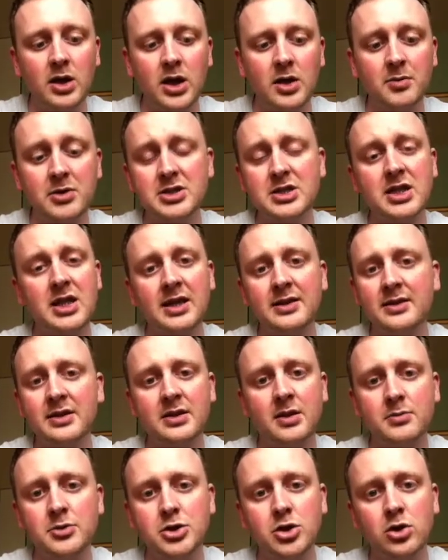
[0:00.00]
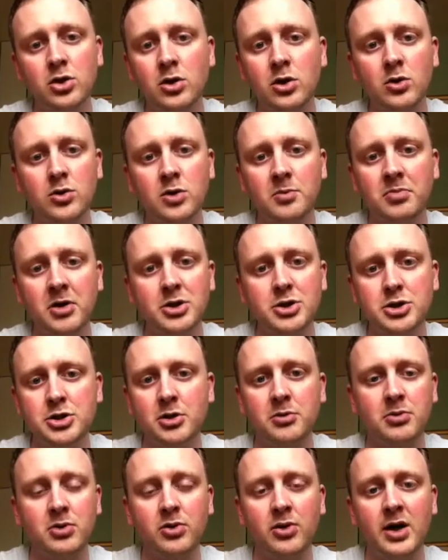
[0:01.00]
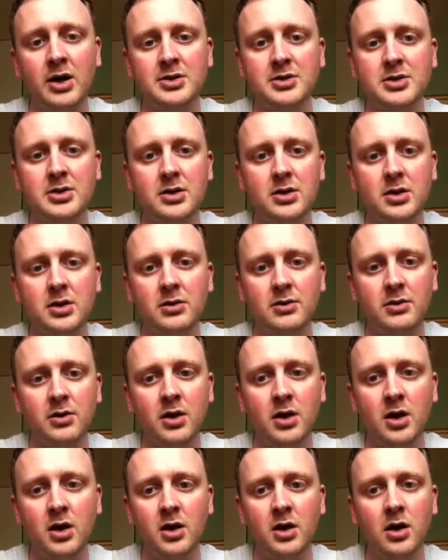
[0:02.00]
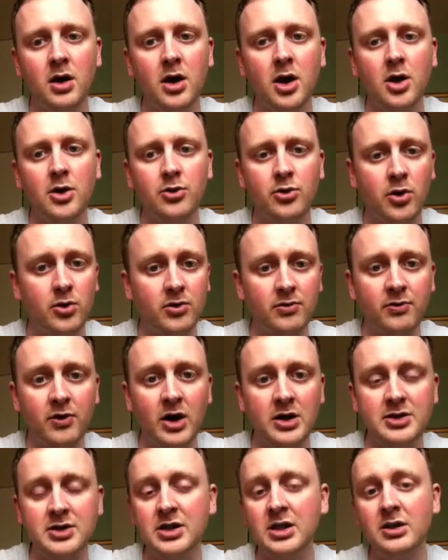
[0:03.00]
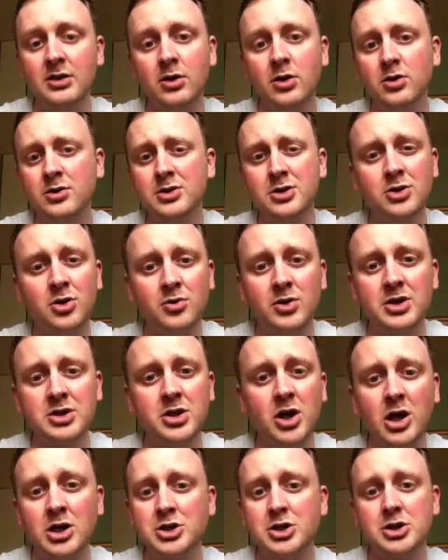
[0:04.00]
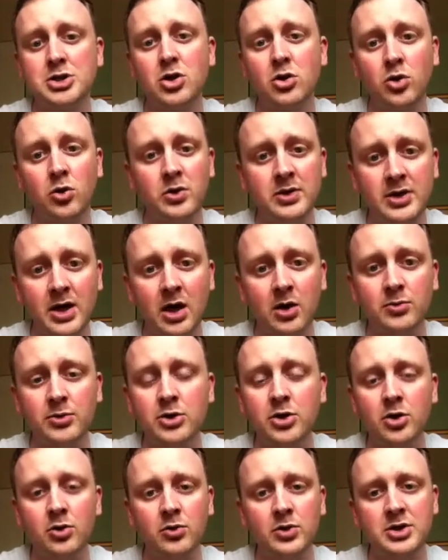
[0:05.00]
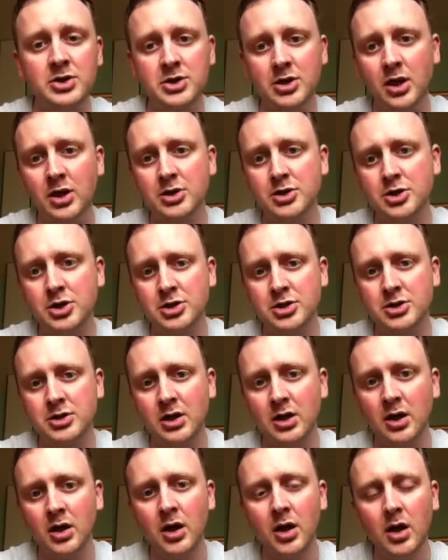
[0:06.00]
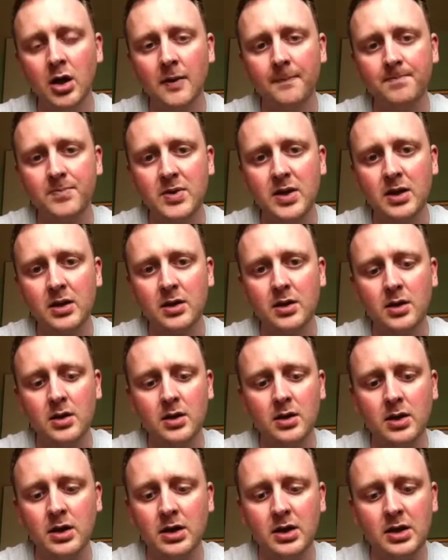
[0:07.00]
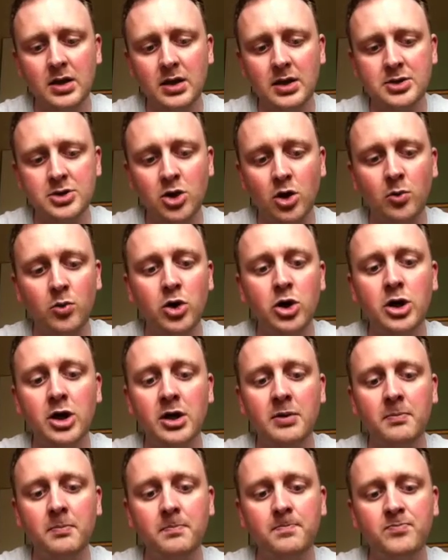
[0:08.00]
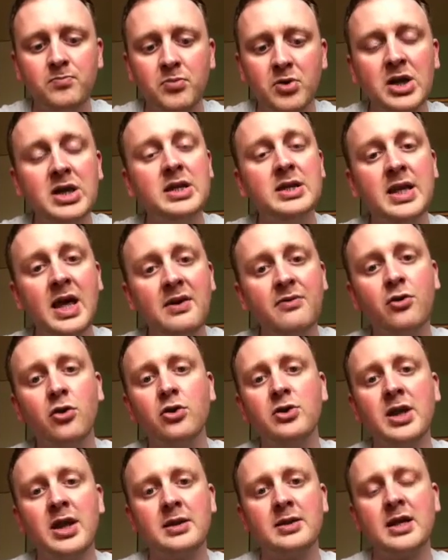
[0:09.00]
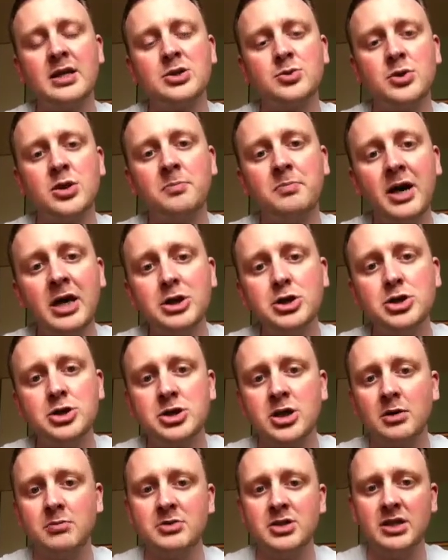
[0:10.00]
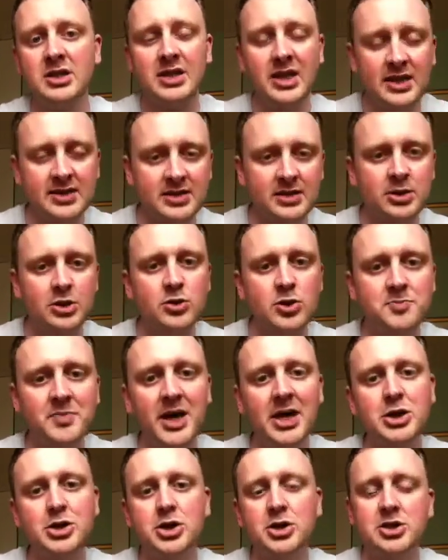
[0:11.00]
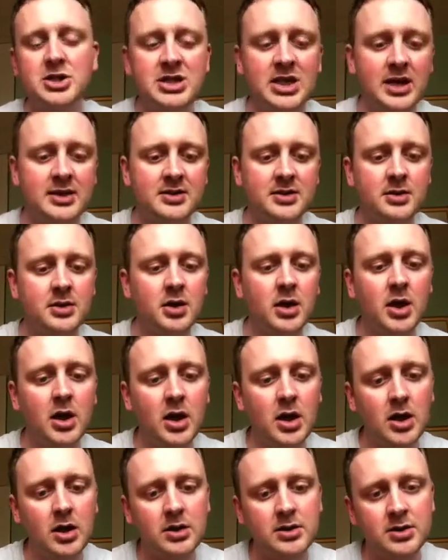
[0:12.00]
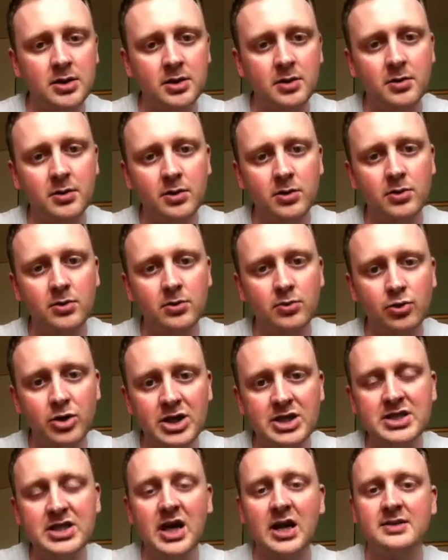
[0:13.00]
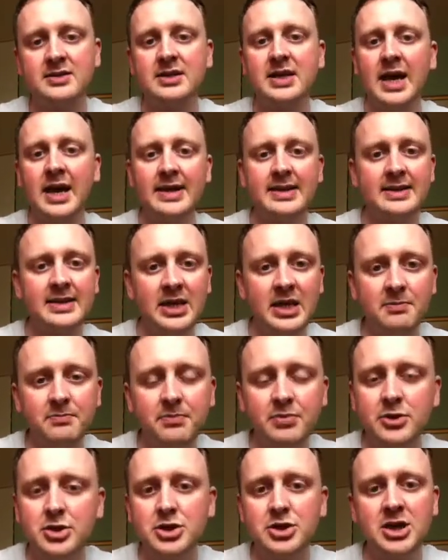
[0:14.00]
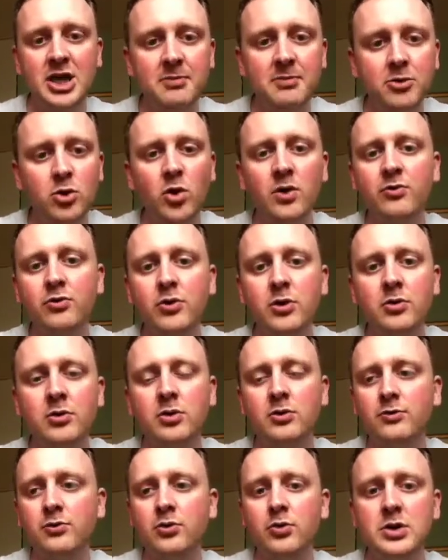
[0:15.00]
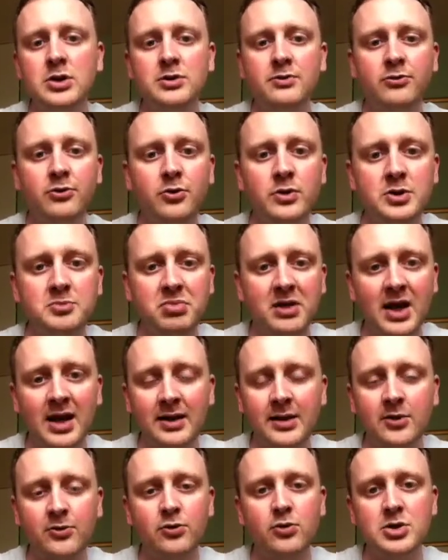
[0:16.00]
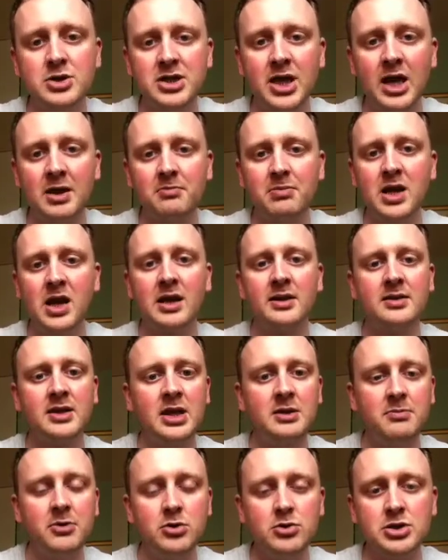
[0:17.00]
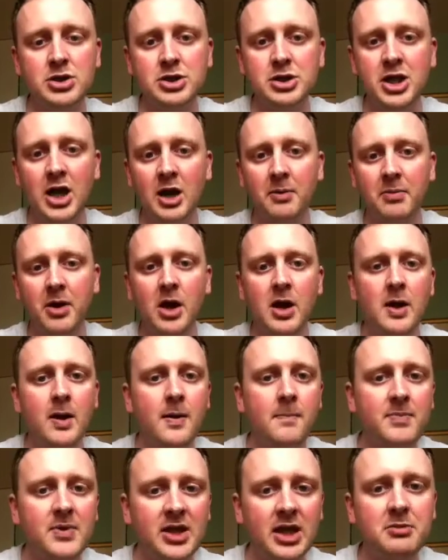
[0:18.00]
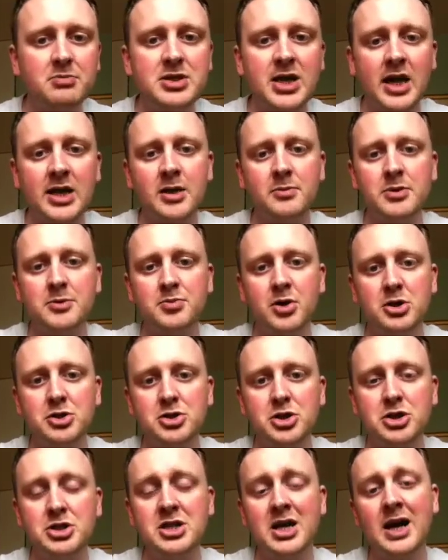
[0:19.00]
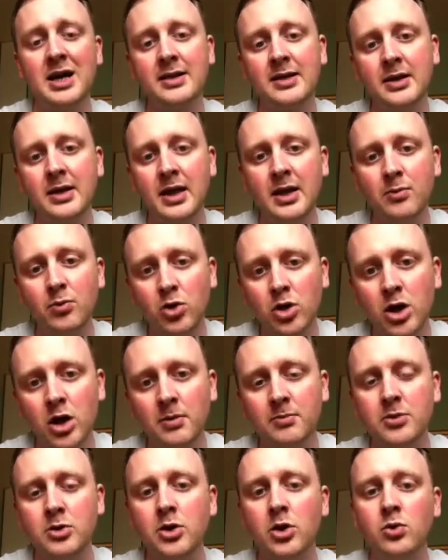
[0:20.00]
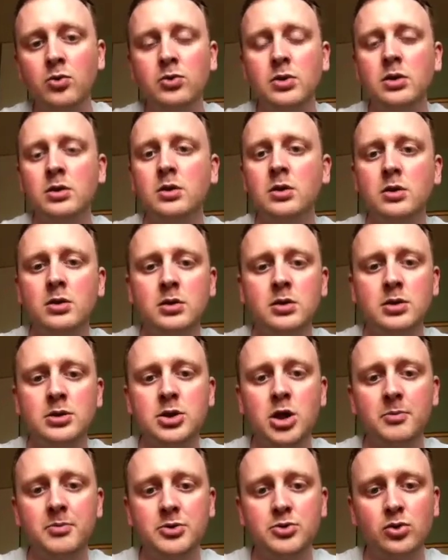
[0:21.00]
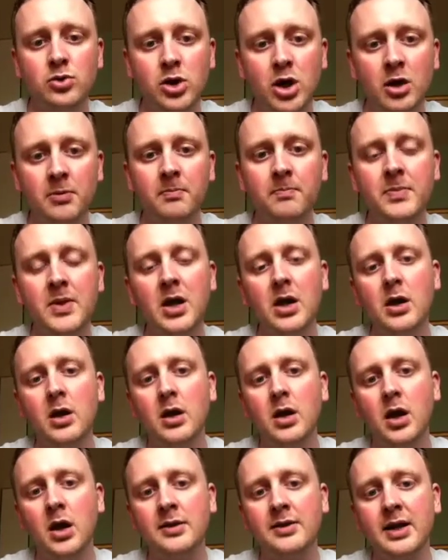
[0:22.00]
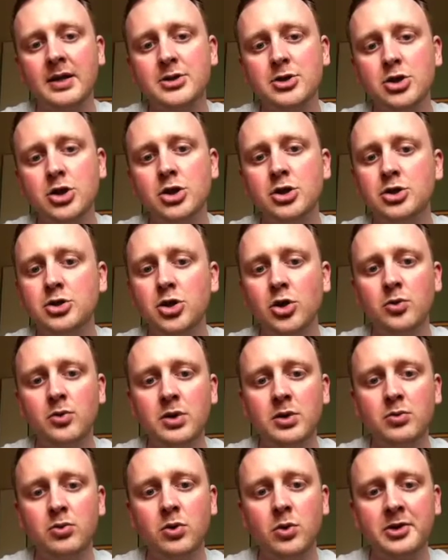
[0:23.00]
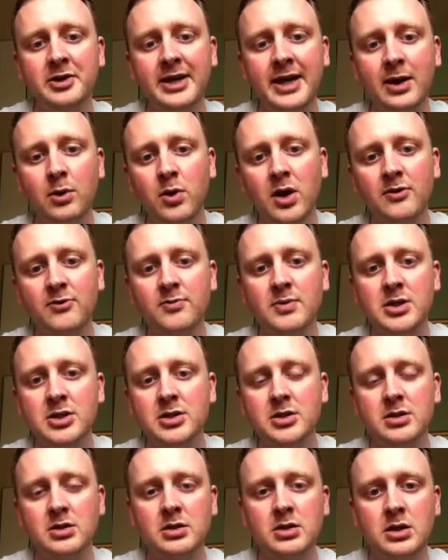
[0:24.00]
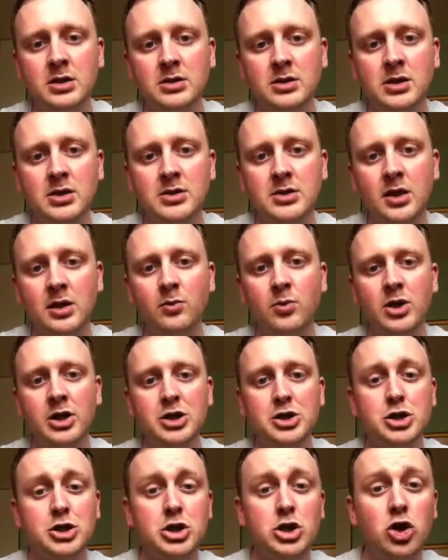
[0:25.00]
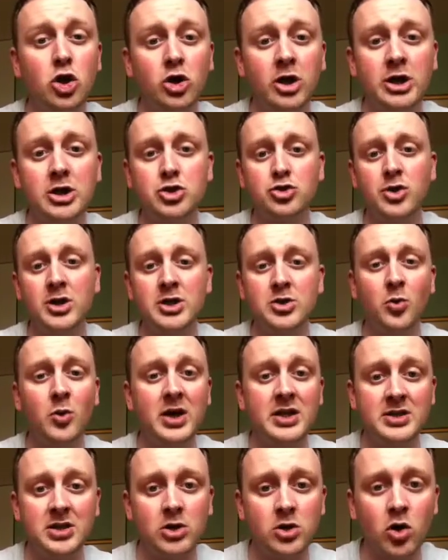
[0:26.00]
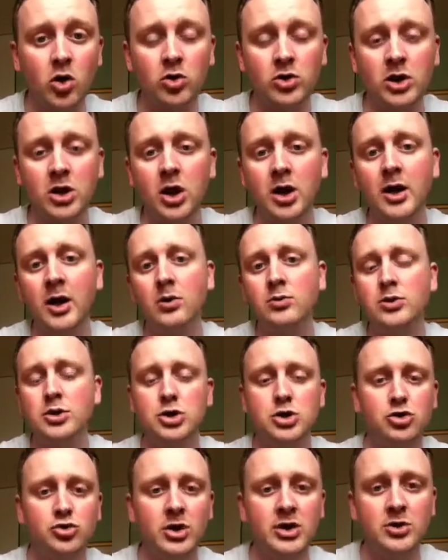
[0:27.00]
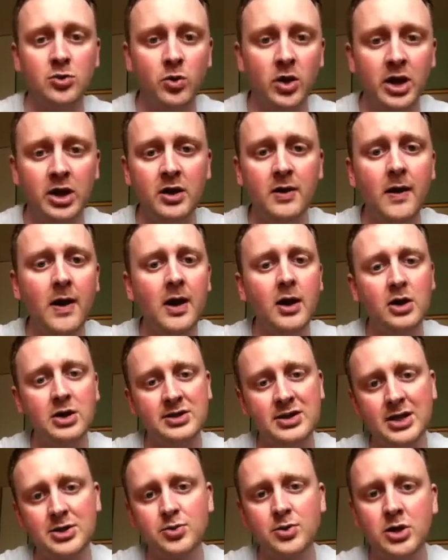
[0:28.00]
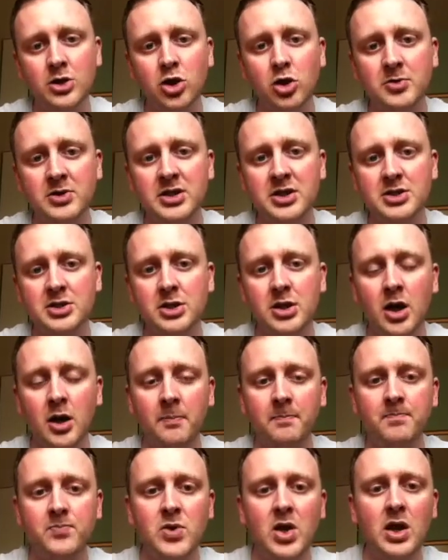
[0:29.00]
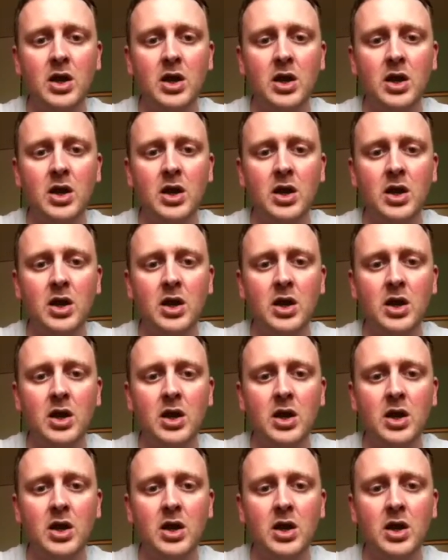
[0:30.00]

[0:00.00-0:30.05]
He must have landed, I'm sure, a load of punches on Carras throughout the fight, and he thought, this guy's just not going down. This guy's just it's not working. But therefore that's when the patience comes in. He had to use patience. He had to restart again, keep going through his plan, through his game plan, keep using the jab, keep setting up his punches, and it will come, the stoppage will come. And that's good. We want to get away from this thing where he's just looking straight away to knock the guy out, just straight away, because that's when it normally doesn't come.